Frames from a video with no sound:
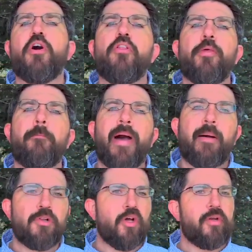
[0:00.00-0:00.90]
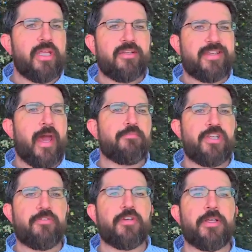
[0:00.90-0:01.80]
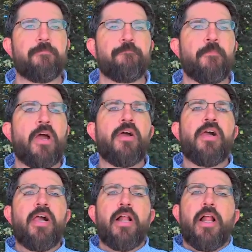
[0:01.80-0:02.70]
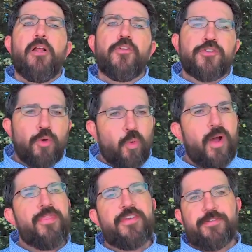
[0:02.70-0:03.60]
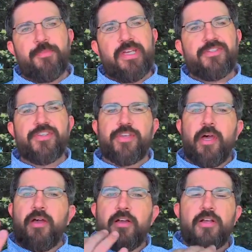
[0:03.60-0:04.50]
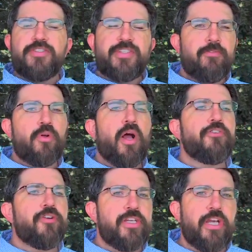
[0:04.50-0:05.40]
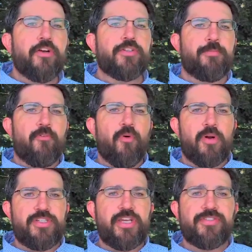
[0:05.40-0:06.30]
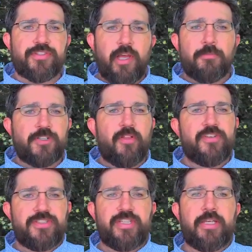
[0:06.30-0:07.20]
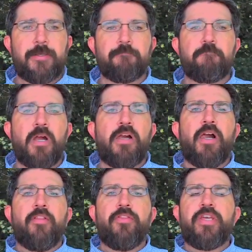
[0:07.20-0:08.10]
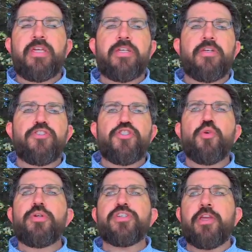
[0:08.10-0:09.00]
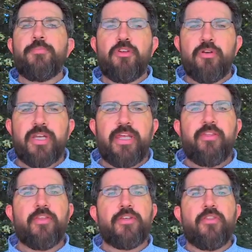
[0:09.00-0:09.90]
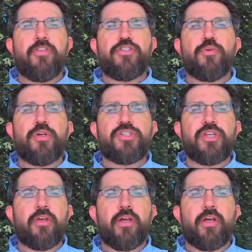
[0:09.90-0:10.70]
called the Babylonian captivity. So what this means is several hundred years before Jesus comes on the scene, the Jewish community, the Jewish